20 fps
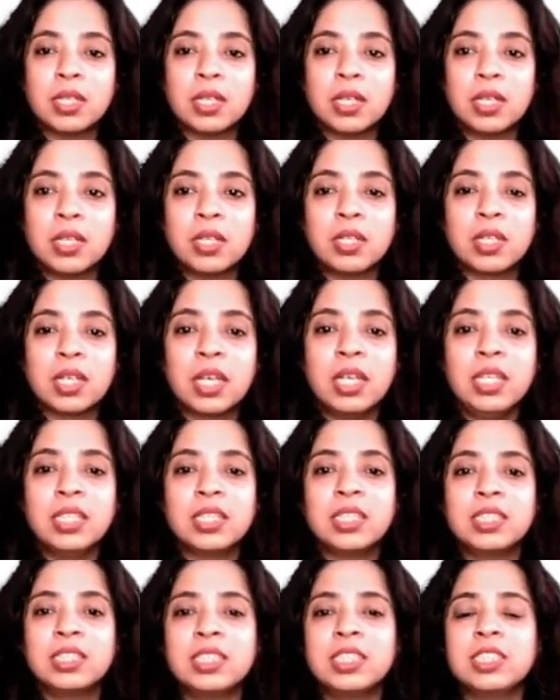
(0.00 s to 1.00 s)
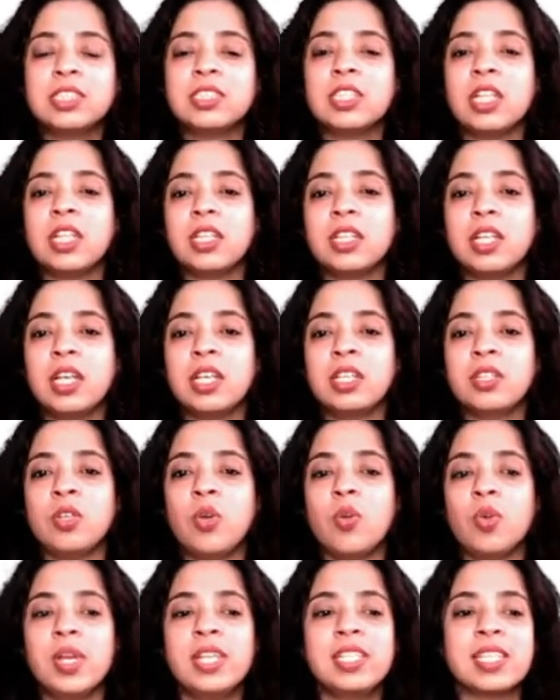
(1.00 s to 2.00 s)
Okay. This is
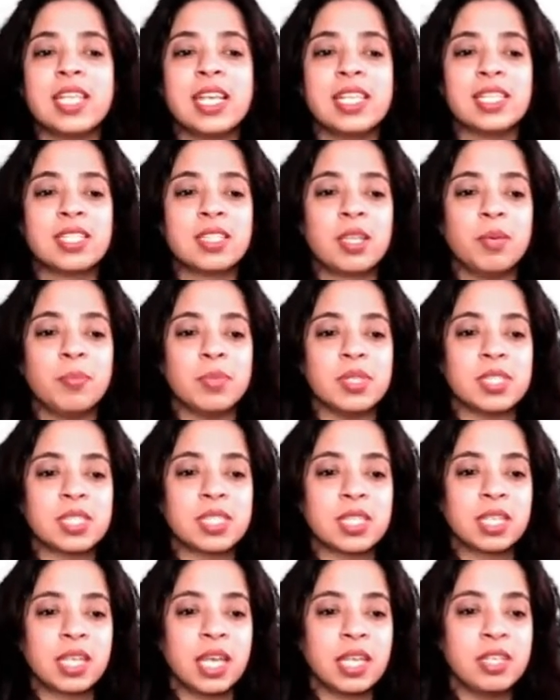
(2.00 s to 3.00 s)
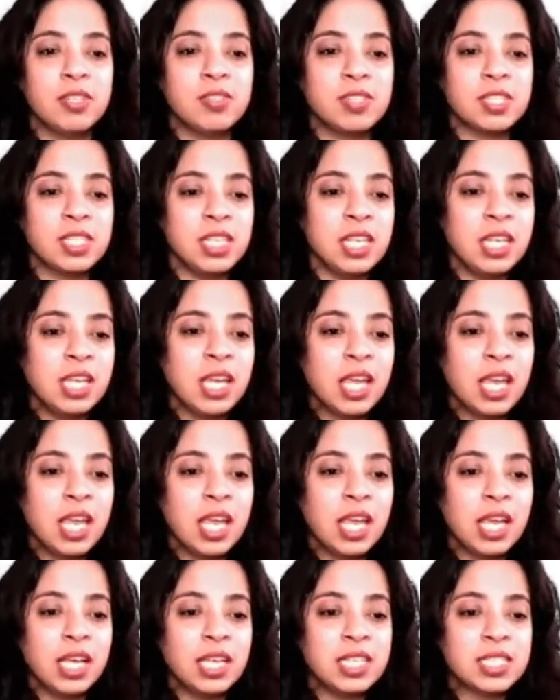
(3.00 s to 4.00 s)
known as isthmus. Can you see?
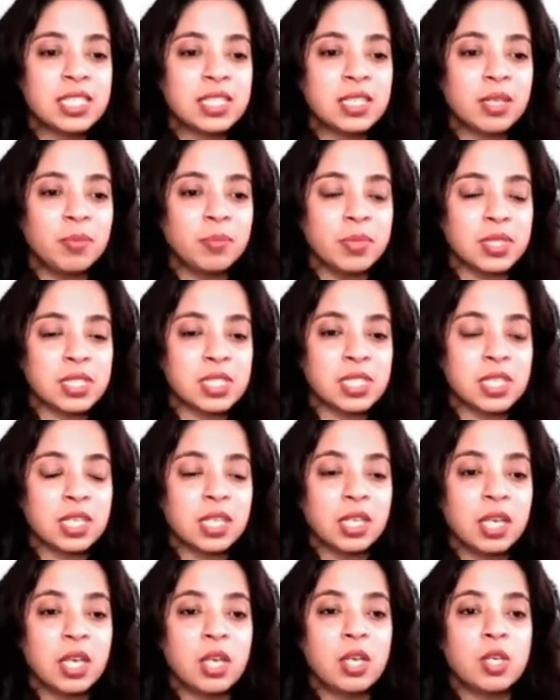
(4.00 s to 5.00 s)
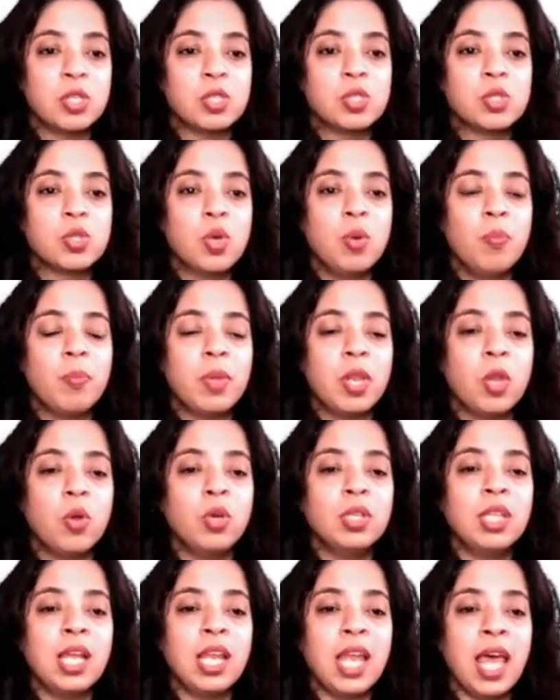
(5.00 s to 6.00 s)
Isthmus. So
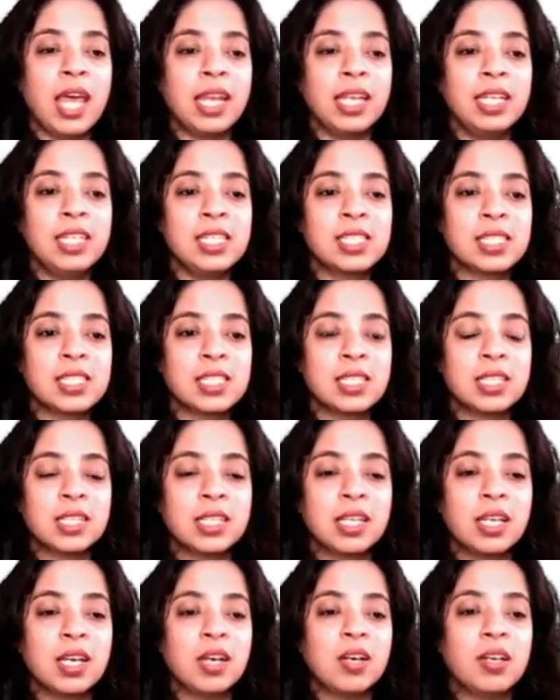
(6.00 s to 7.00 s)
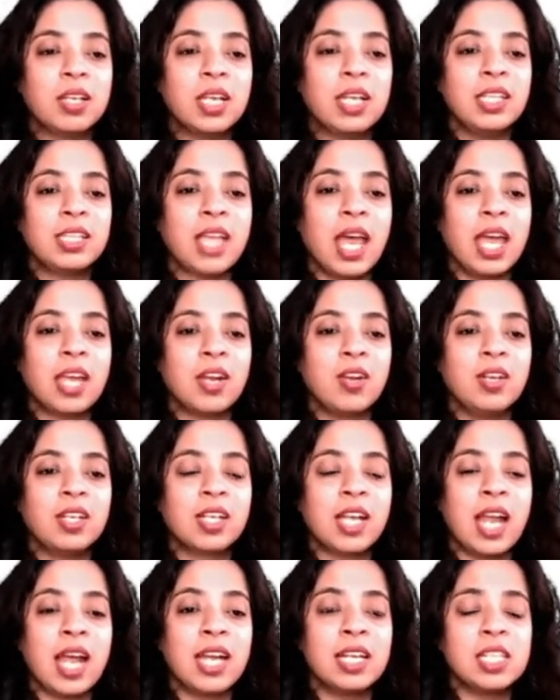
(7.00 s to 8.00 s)
below the larynx, Okay, thyroid
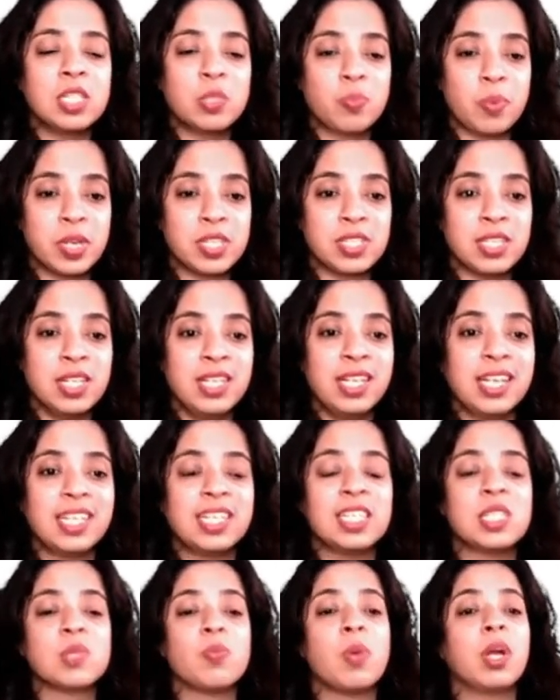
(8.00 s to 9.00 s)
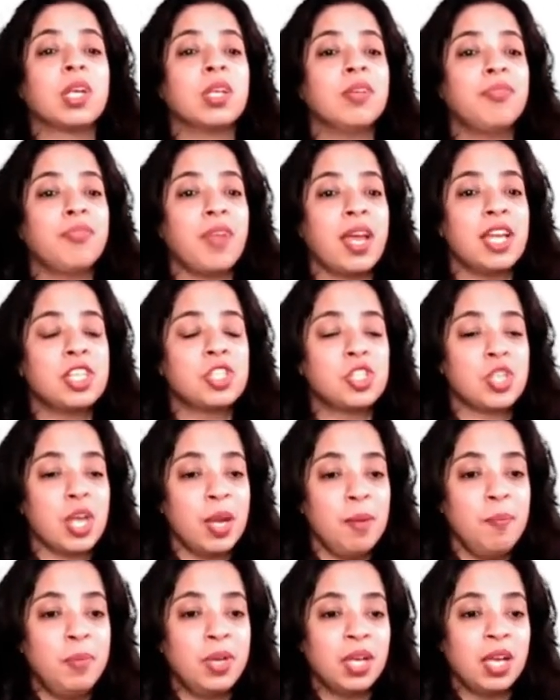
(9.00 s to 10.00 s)
gland is present. It is butterfly
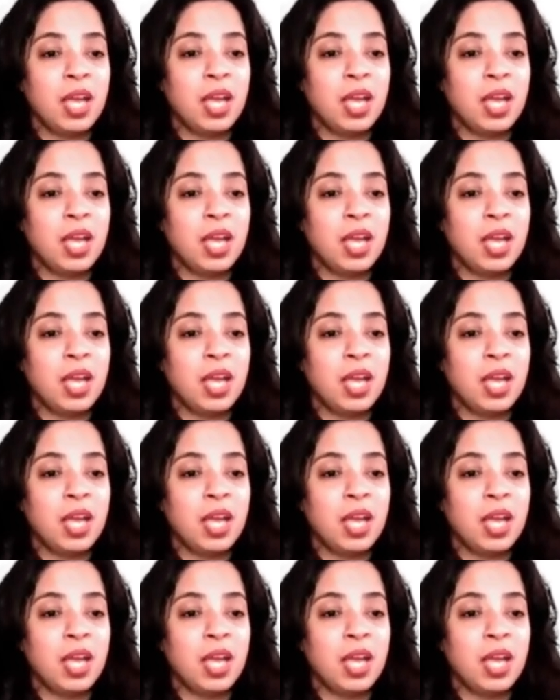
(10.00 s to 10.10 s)
shaped